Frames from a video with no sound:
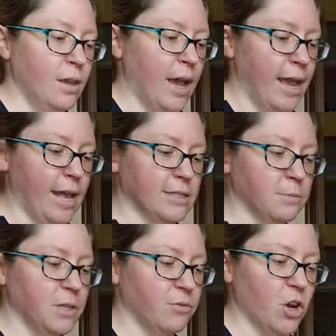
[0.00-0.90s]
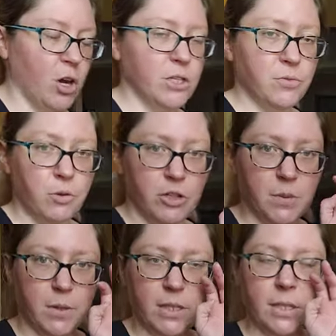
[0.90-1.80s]
I had some gift cards from
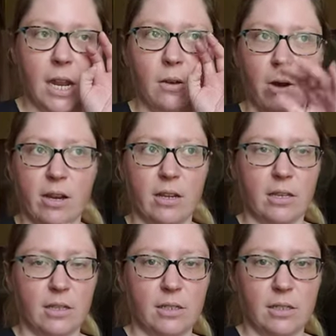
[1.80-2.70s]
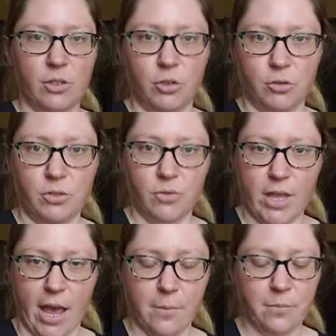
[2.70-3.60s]
Christmas that I wanted to, to use for
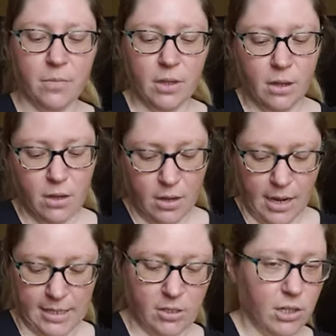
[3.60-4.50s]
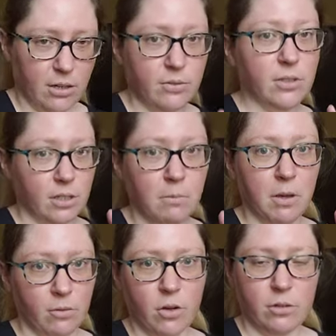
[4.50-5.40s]
that. I still have some
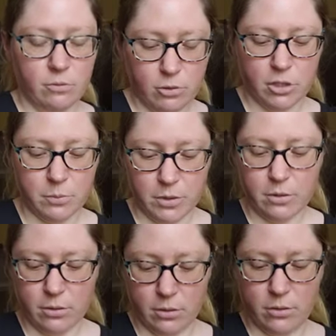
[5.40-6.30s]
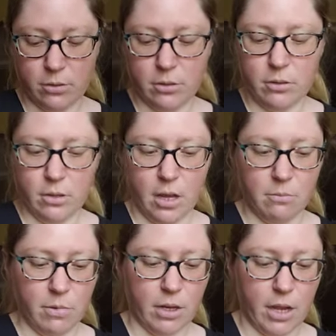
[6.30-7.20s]
gift cards from Christmas because there's a lot of
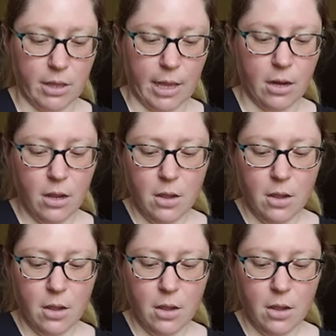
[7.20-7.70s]
money on that.